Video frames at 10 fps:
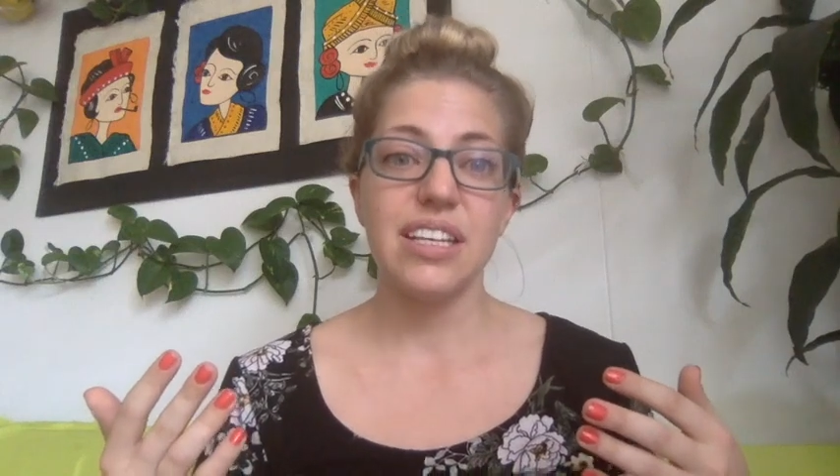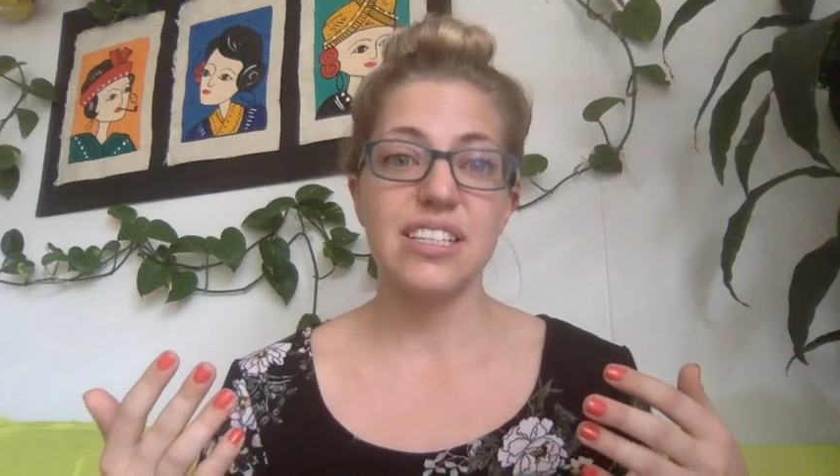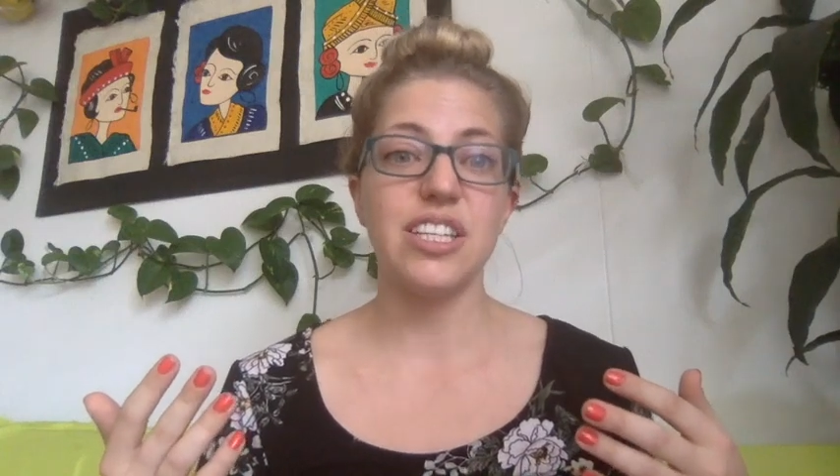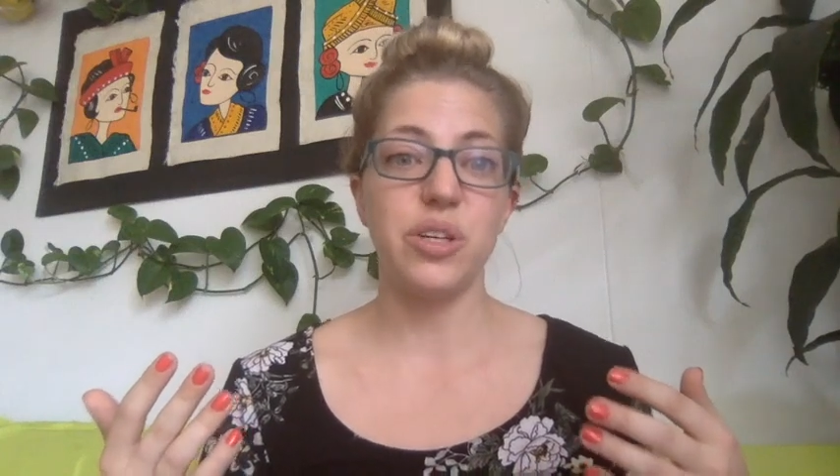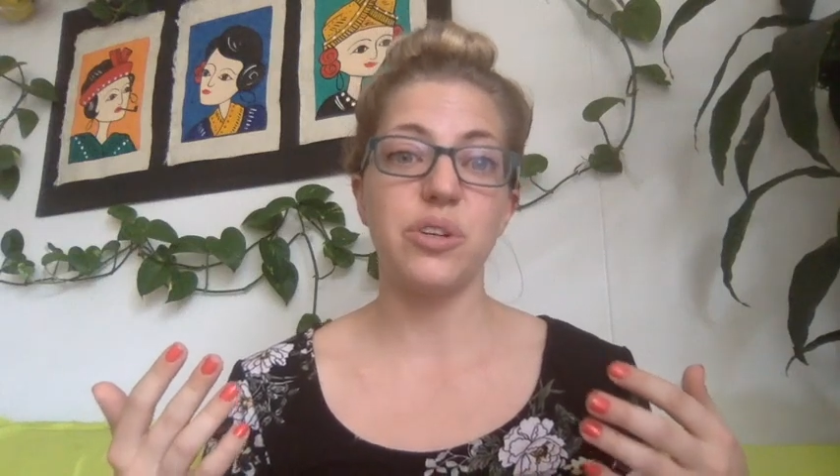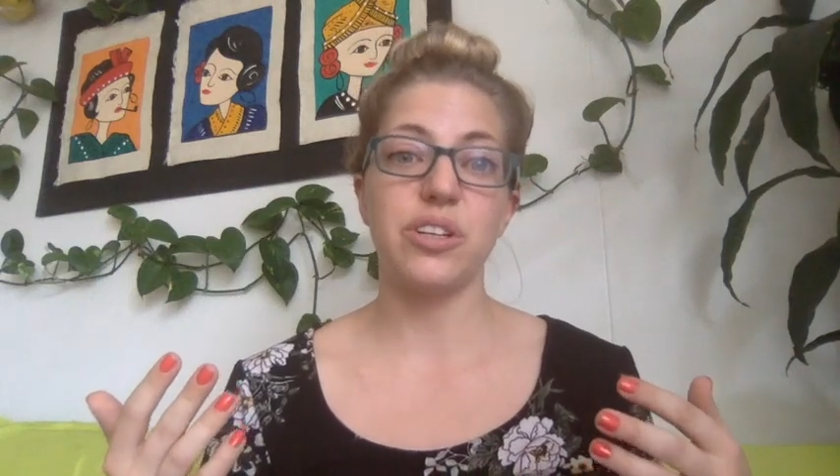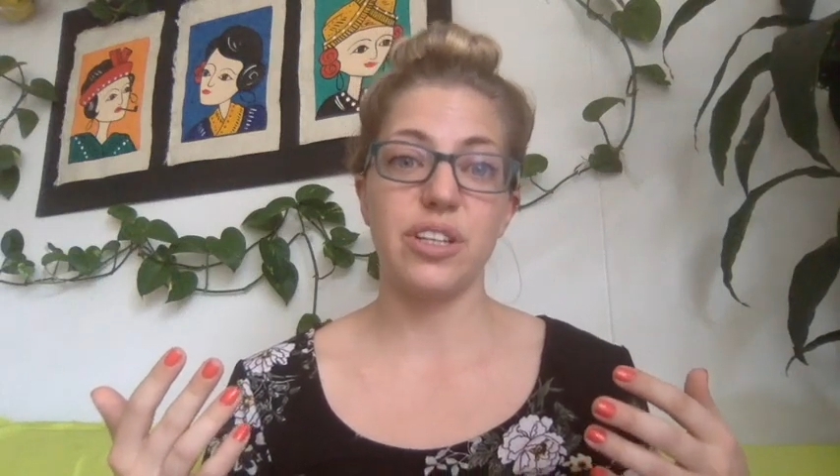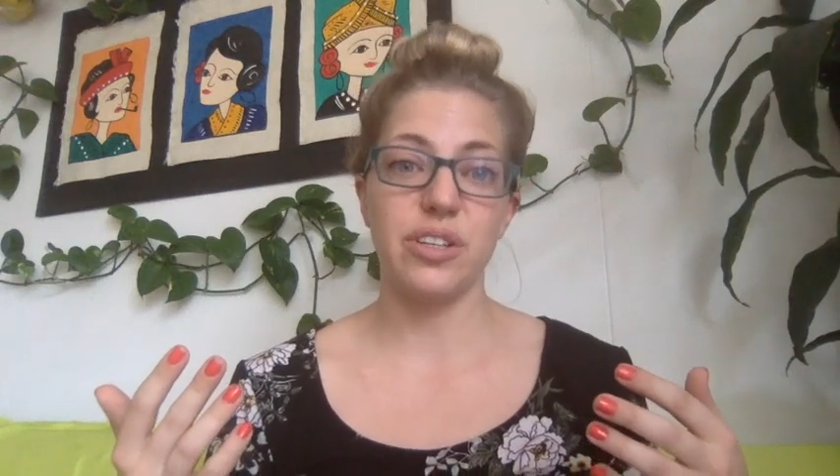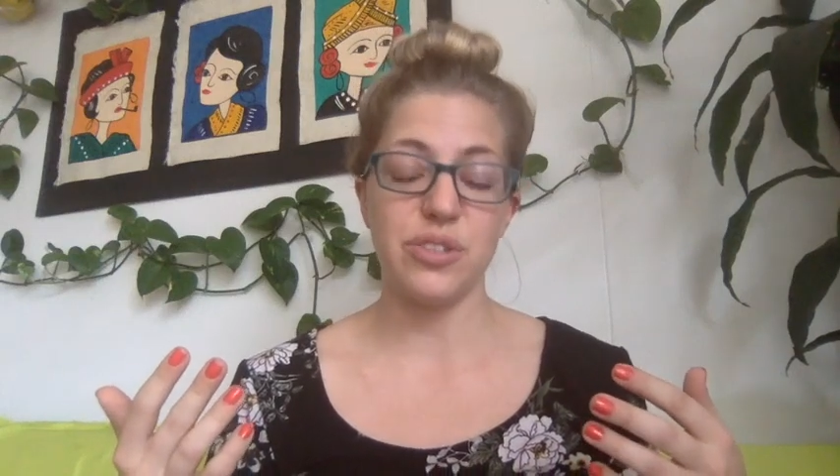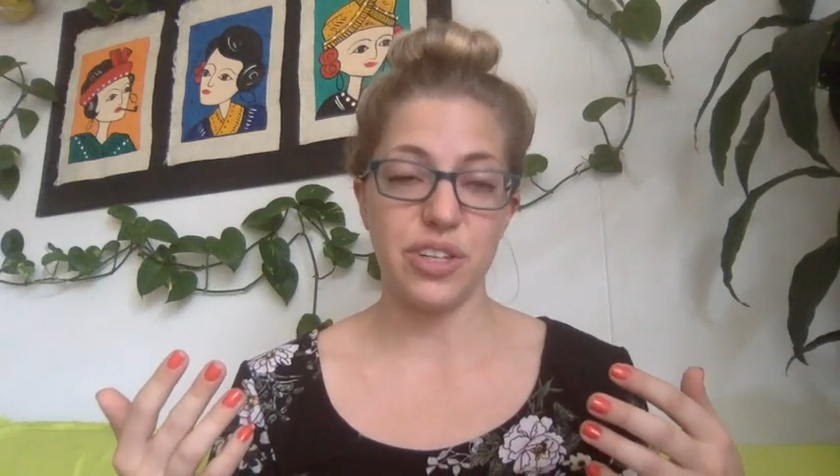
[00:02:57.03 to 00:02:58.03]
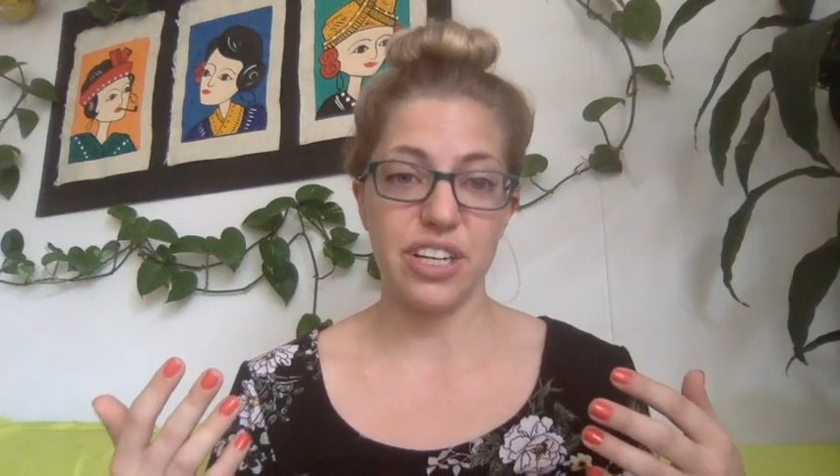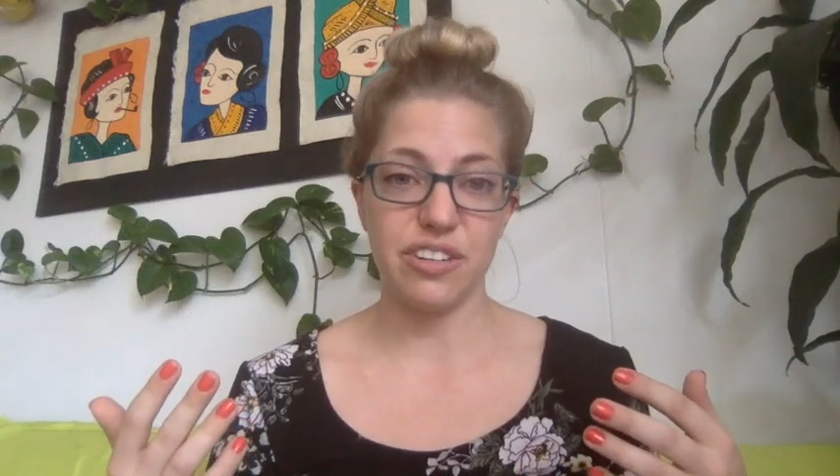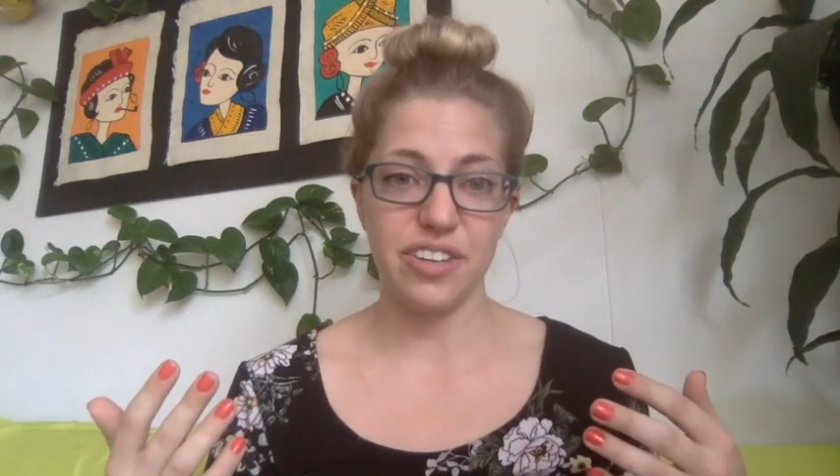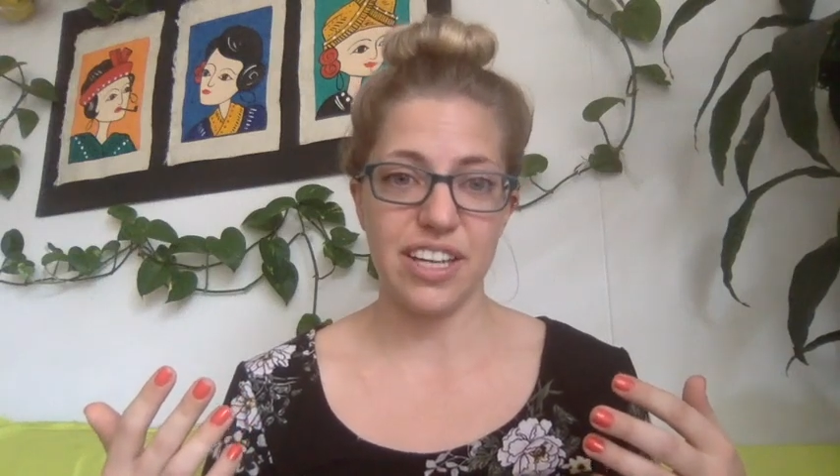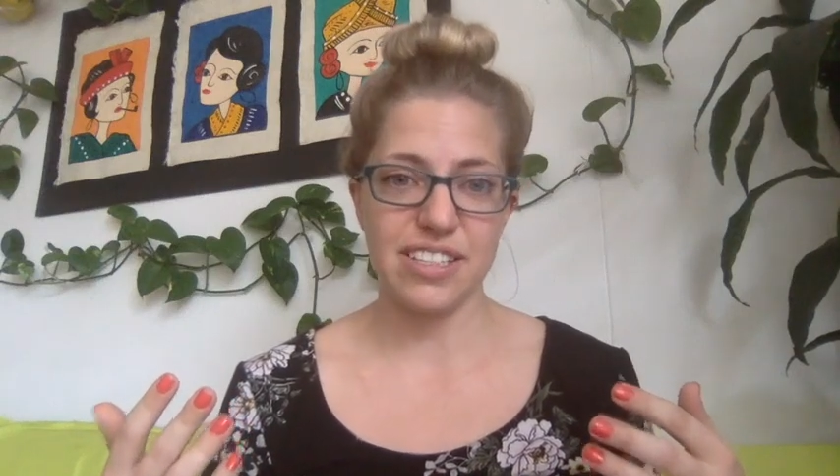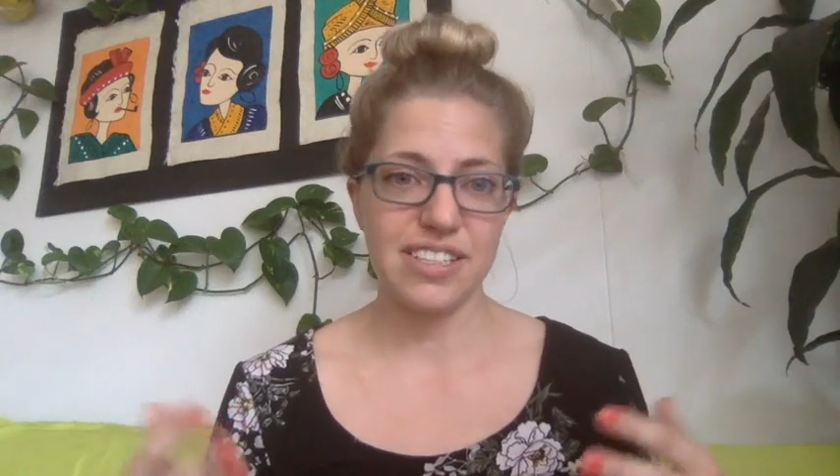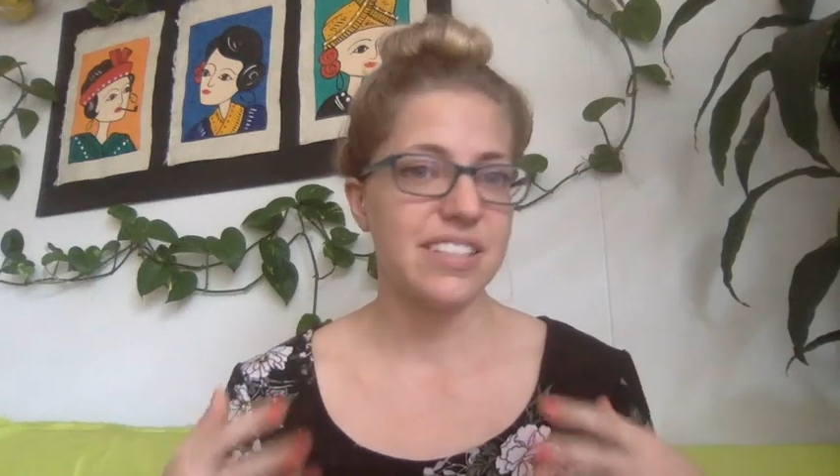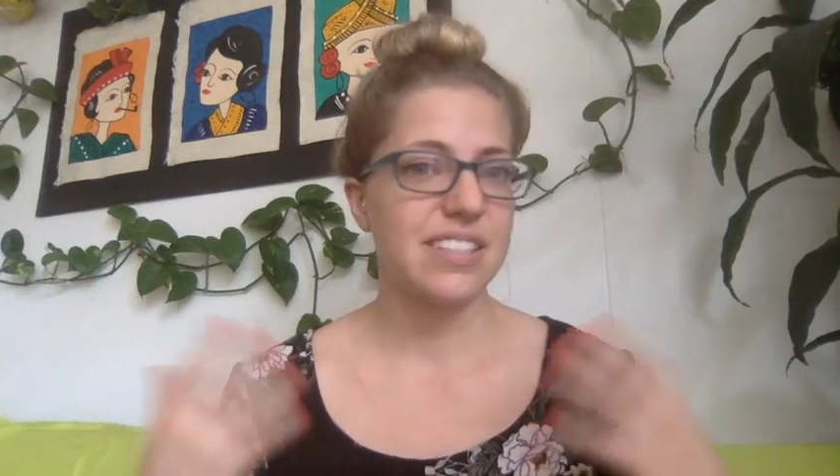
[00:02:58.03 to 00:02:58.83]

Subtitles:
is the user interface.